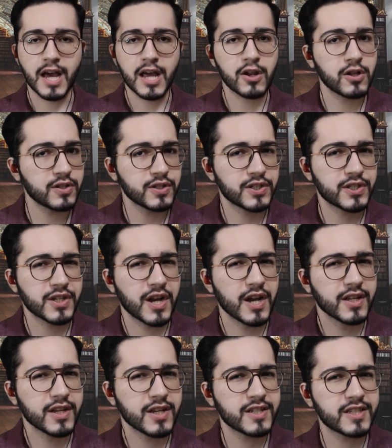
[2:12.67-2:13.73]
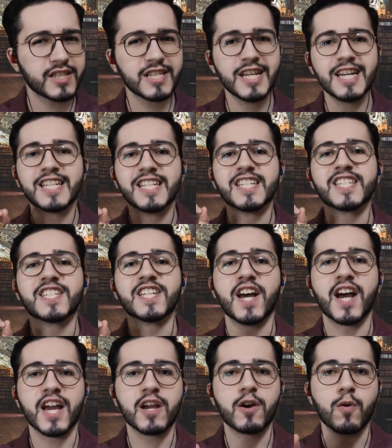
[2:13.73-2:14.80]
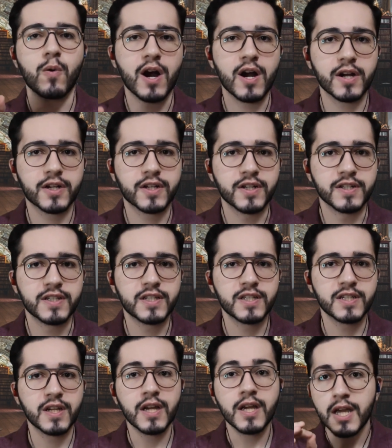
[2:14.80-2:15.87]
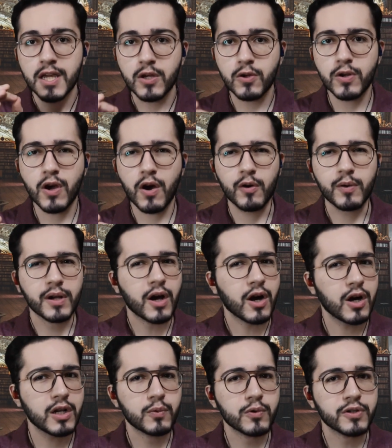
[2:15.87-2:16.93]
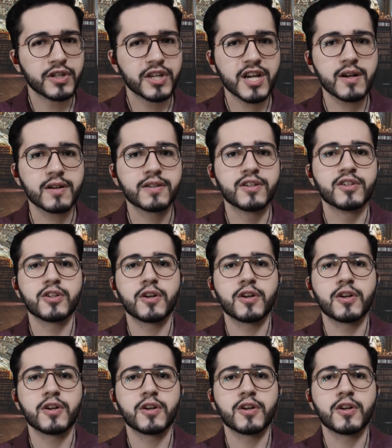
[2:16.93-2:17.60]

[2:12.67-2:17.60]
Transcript: Another sign is the Senile Arcus. You know how in Hollywood characters